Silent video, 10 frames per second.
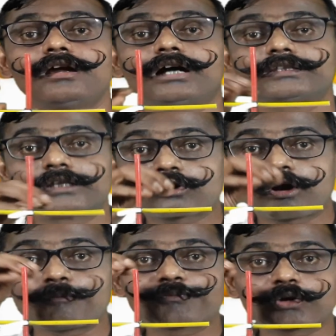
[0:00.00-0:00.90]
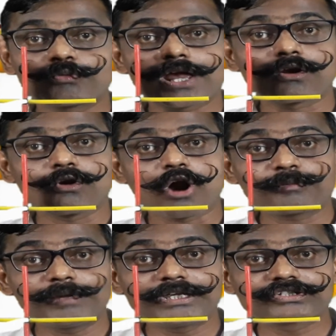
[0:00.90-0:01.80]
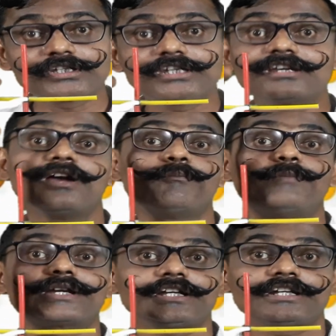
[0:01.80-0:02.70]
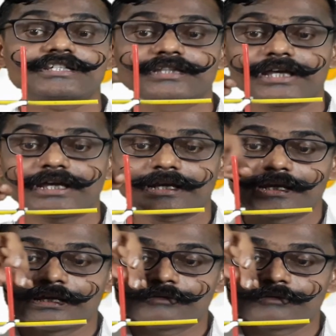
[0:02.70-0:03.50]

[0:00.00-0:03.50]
Other component we are not mentioning, but it is there.